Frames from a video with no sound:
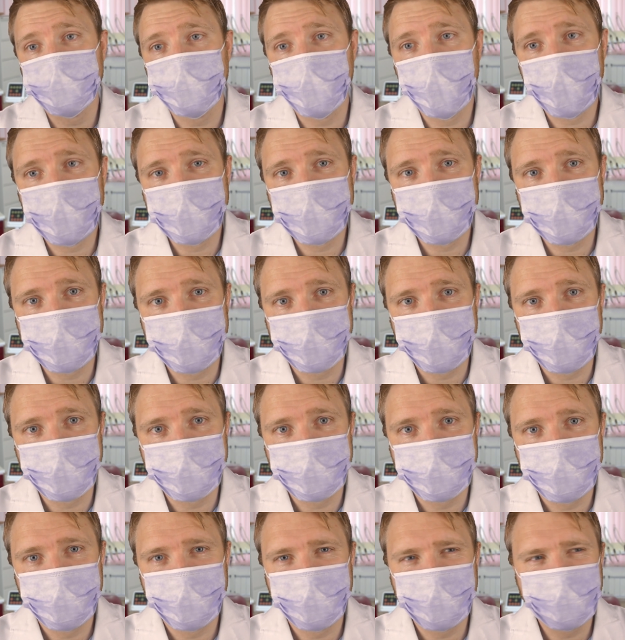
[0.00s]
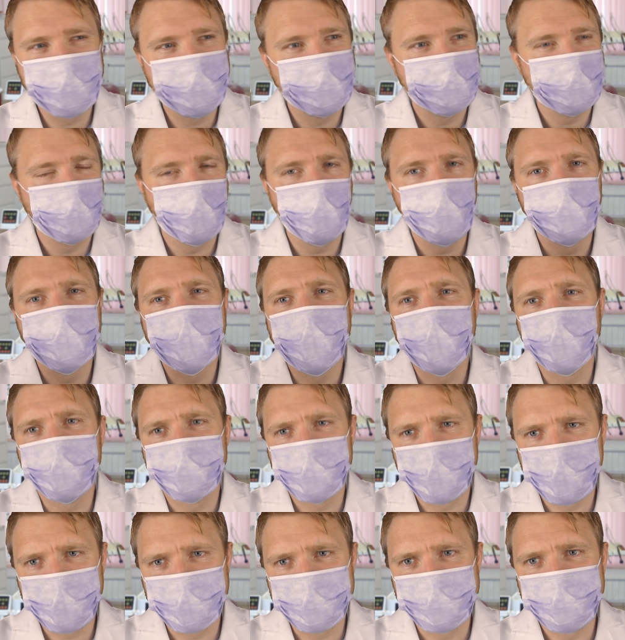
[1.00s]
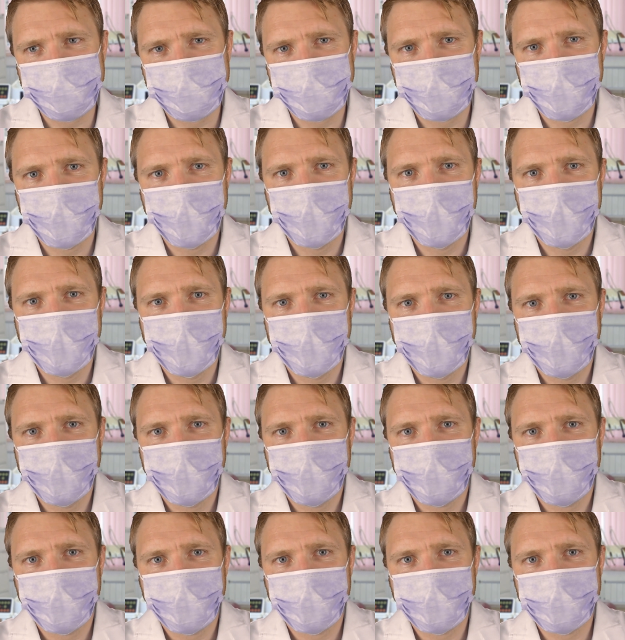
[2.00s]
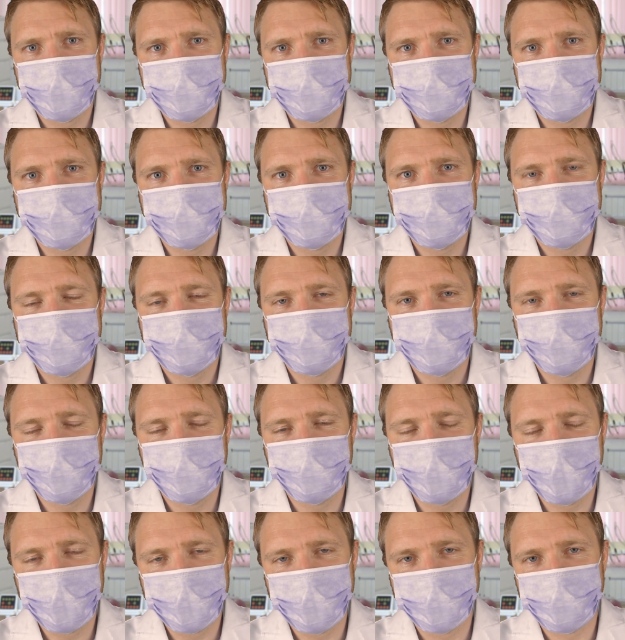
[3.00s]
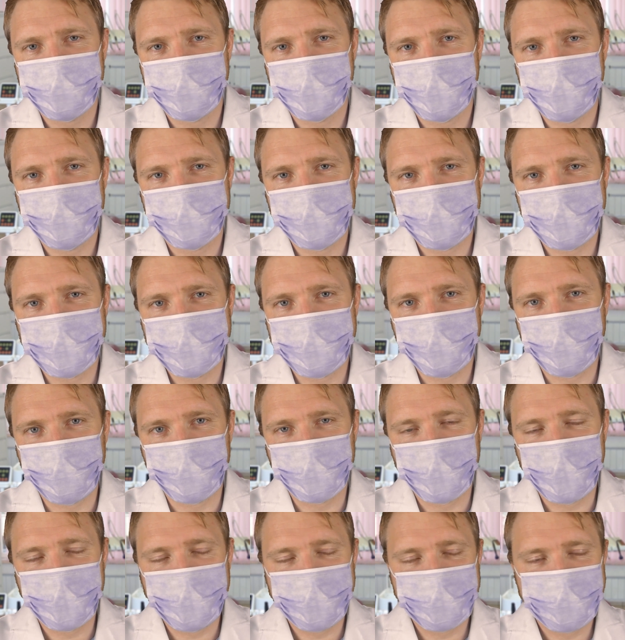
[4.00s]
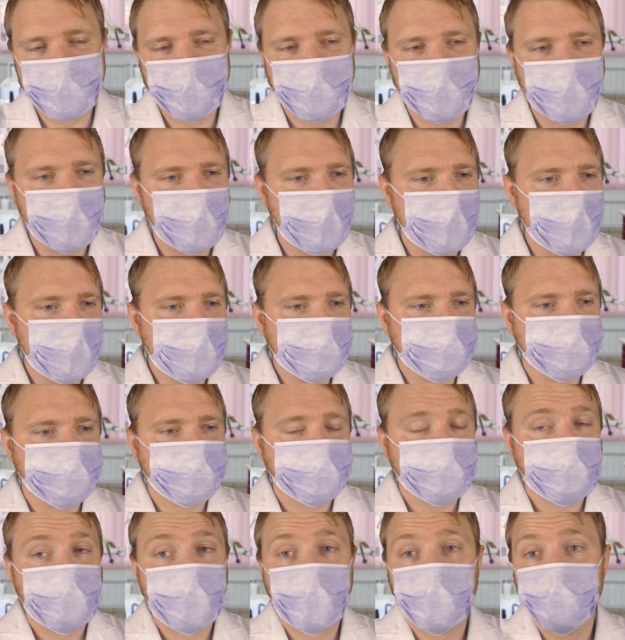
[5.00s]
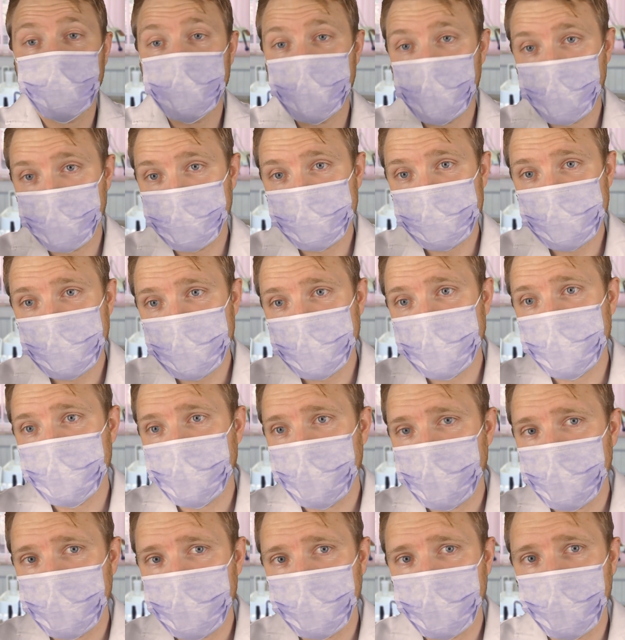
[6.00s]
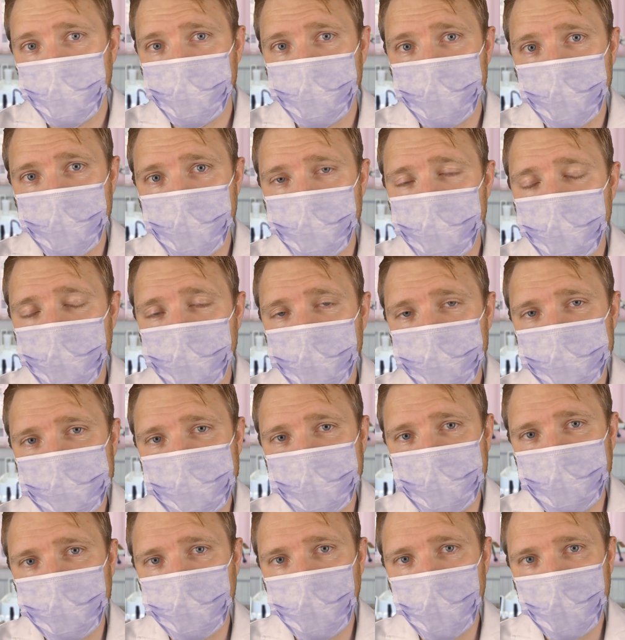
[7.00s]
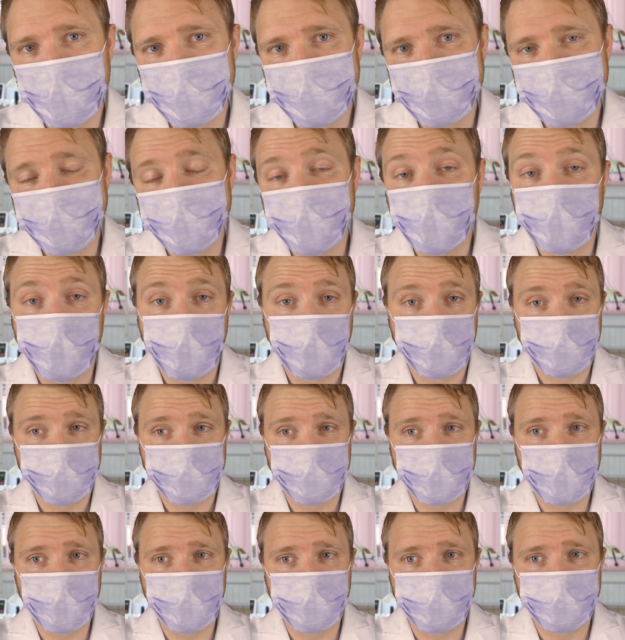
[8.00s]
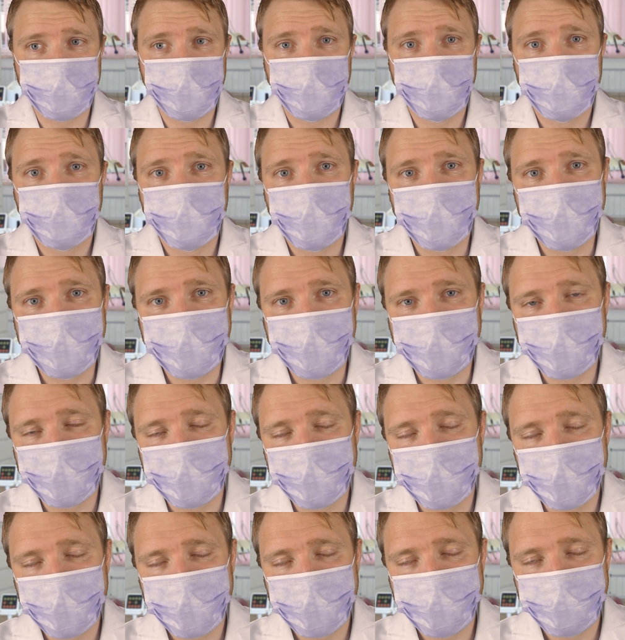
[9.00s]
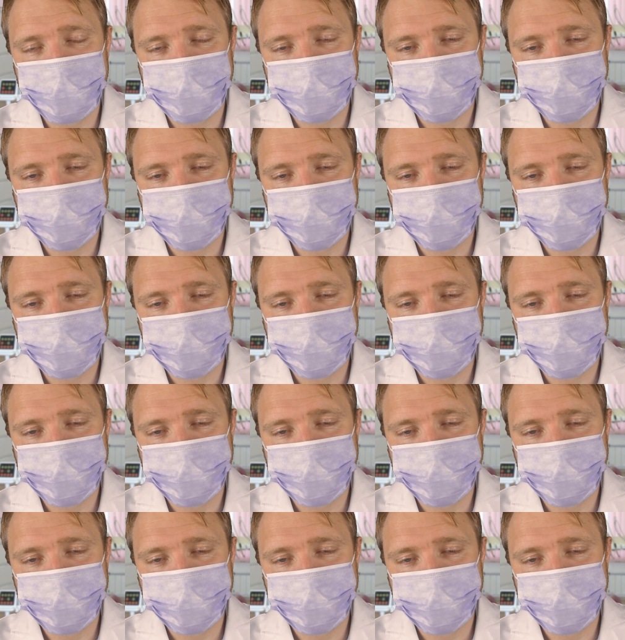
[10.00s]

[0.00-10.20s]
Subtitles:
whitening that these home help kits that you might have seen online. We obviously offer a peroxide whitening ourselves in clinic.